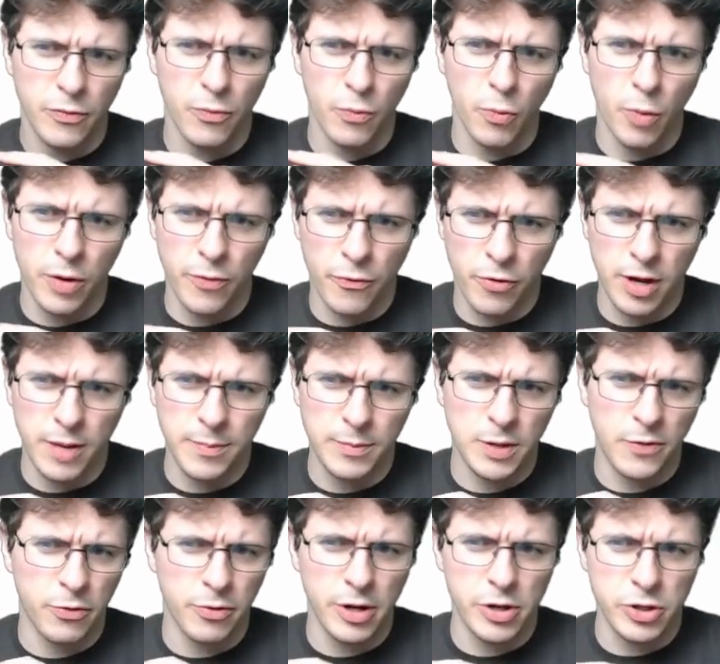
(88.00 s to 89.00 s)
1 frame
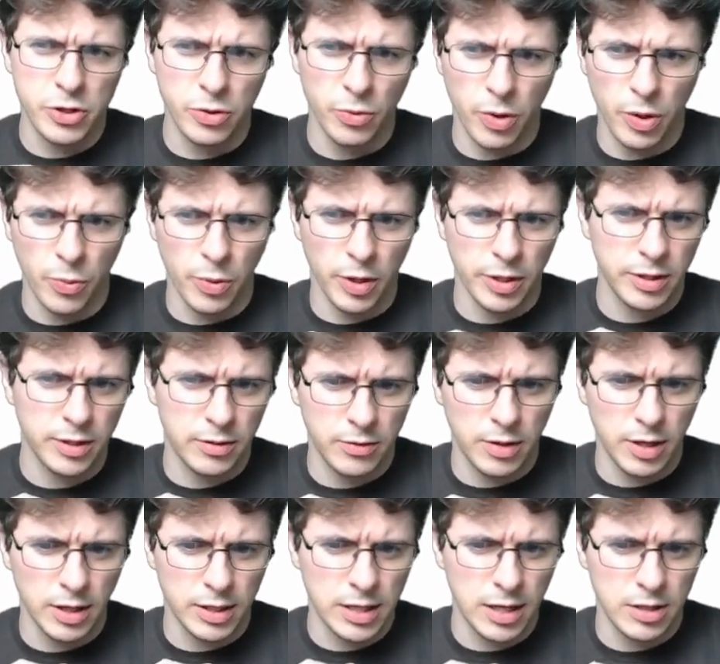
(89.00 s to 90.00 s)
differential where
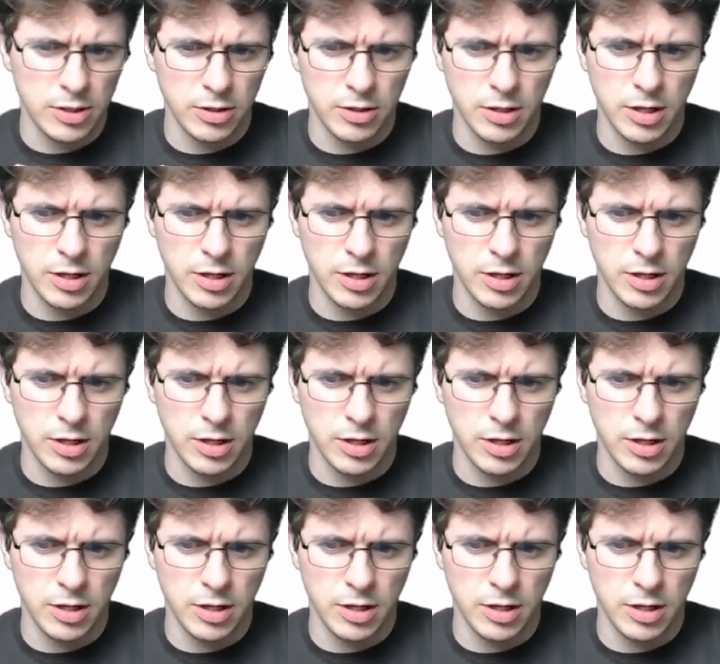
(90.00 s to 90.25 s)
a character